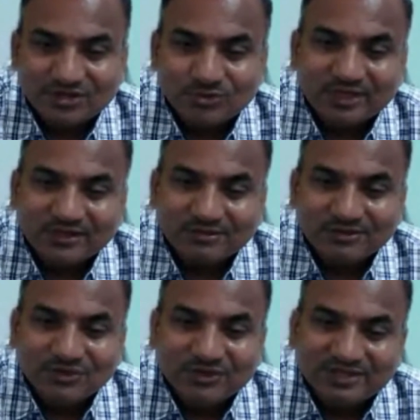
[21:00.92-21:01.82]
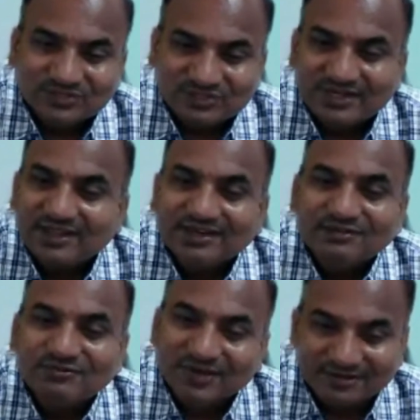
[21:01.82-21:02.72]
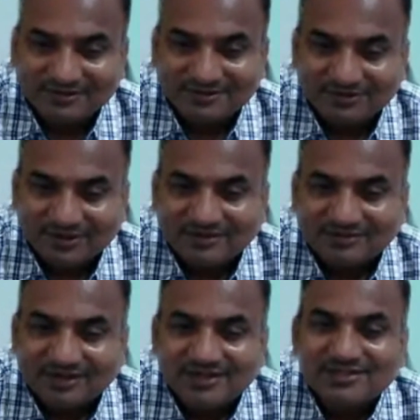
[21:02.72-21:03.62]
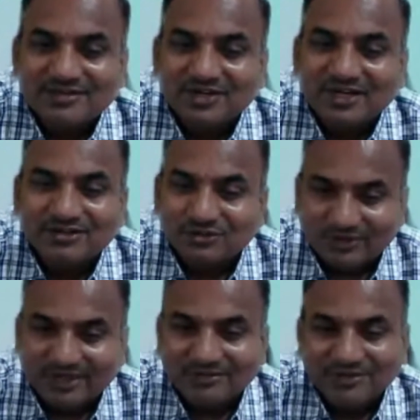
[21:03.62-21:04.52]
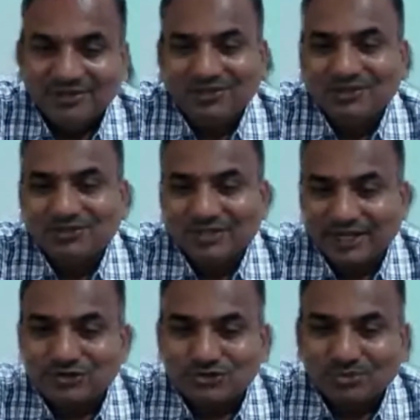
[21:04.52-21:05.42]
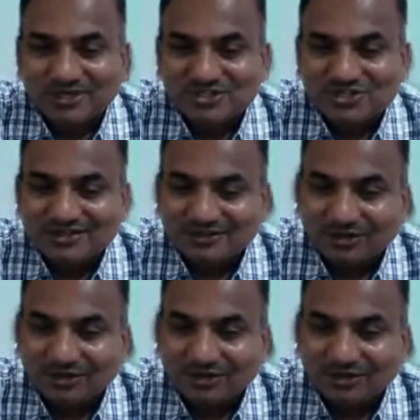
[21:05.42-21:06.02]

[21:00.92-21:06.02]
are doing exceedingly well, and that is evident today. Thank you so much.